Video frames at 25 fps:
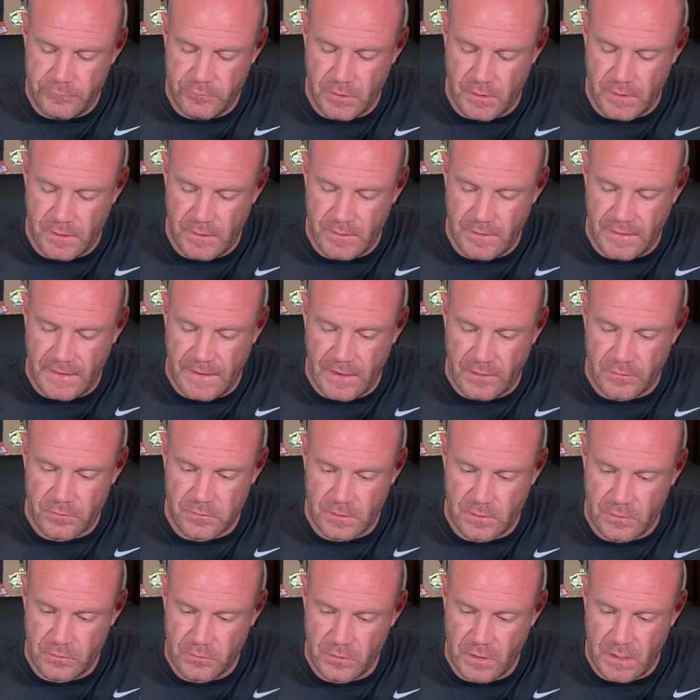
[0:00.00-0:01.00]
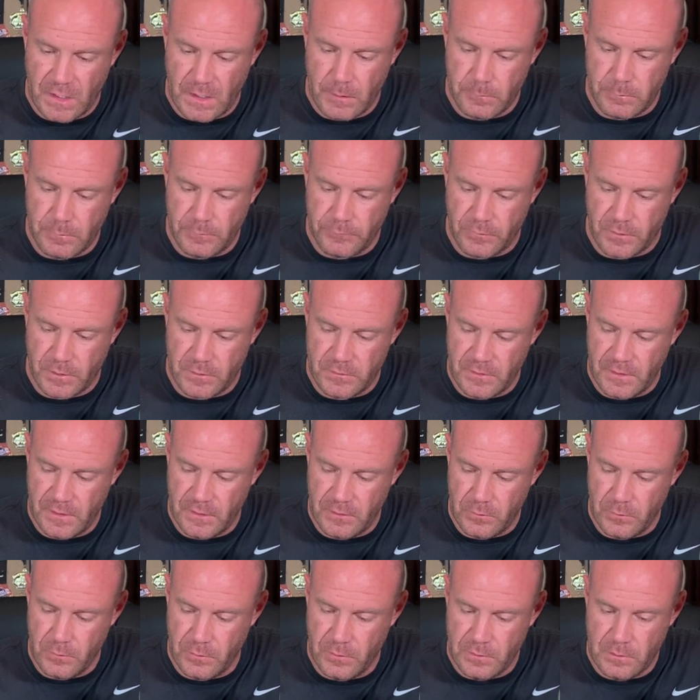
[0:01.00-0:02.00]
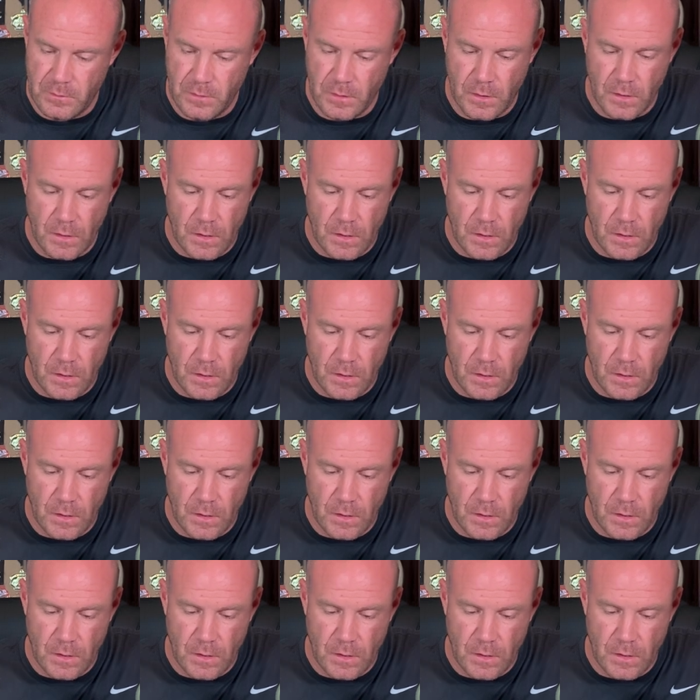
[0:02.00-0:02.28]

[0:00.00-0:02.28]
done an excellent job of continuing